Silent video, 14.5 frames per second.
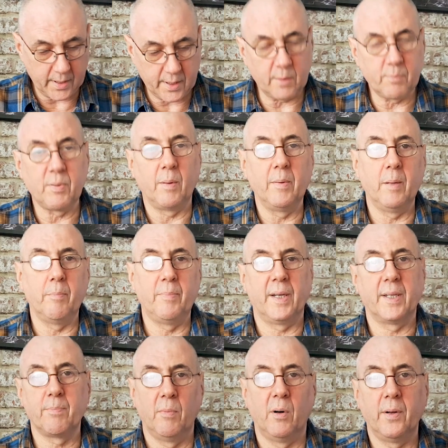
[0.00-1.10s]
this is probably the
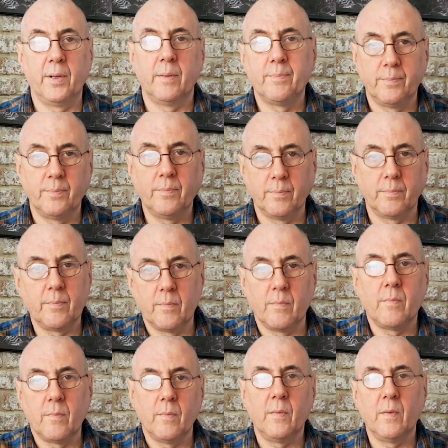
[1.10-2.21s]
best mod
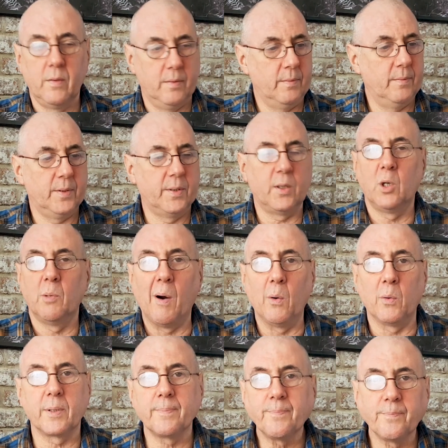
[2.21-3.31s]
to come
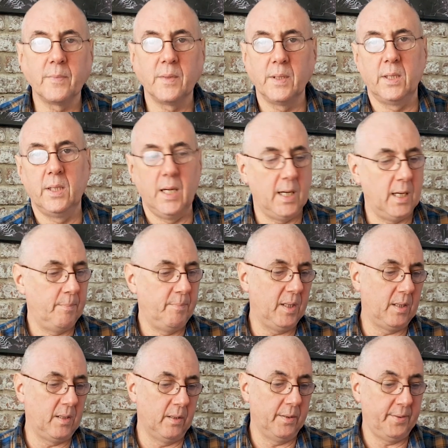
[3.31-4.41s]
out this year,
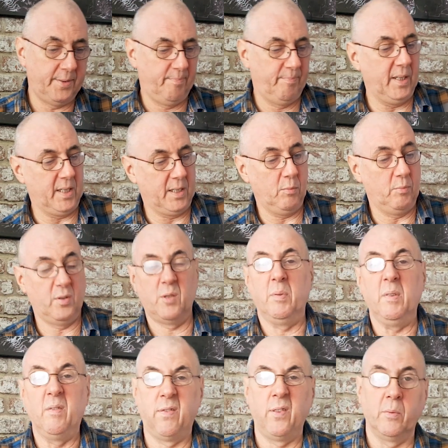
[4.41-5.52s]
because basically we've just
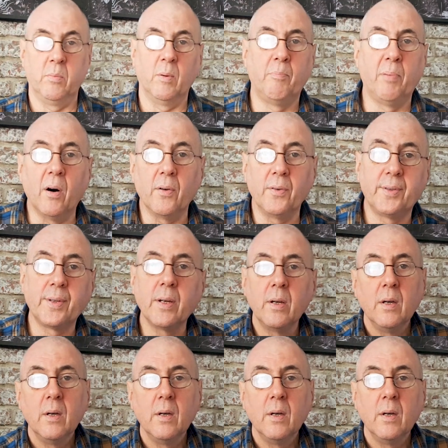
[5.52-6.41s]
been flooded with pods,